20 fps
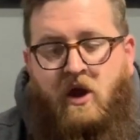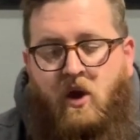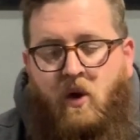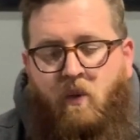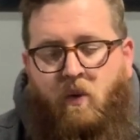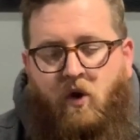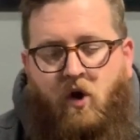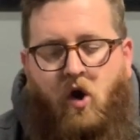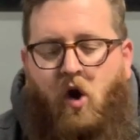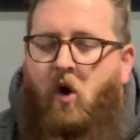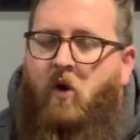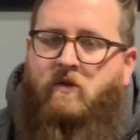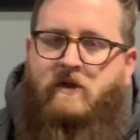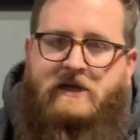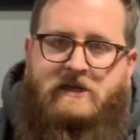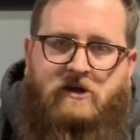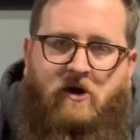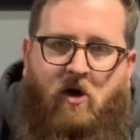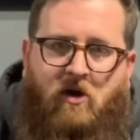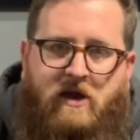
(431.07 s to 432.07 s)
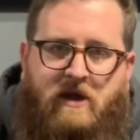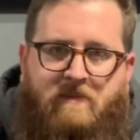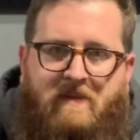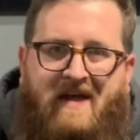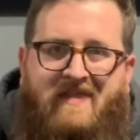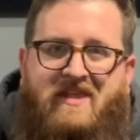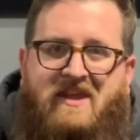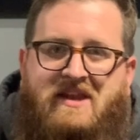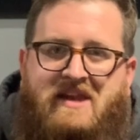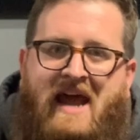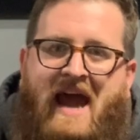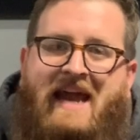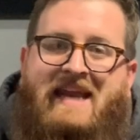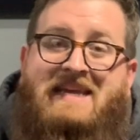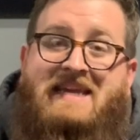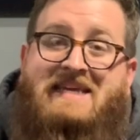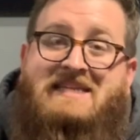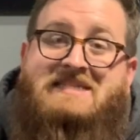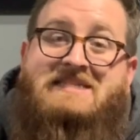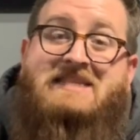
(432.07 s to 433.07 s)
We're only talking about the
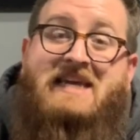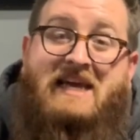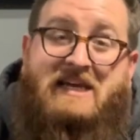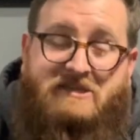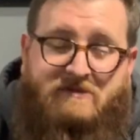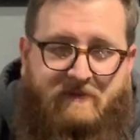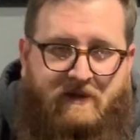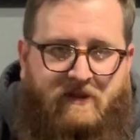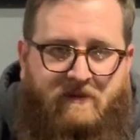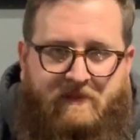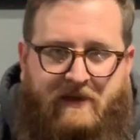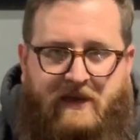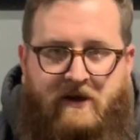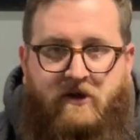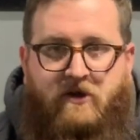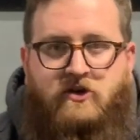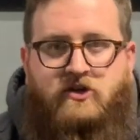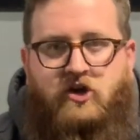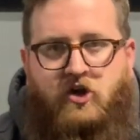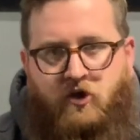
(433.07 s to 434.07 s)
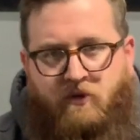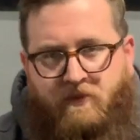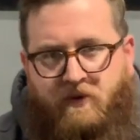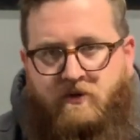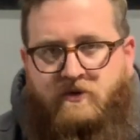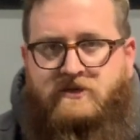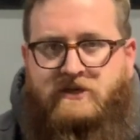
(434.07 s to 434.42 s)
96 millimeter turbos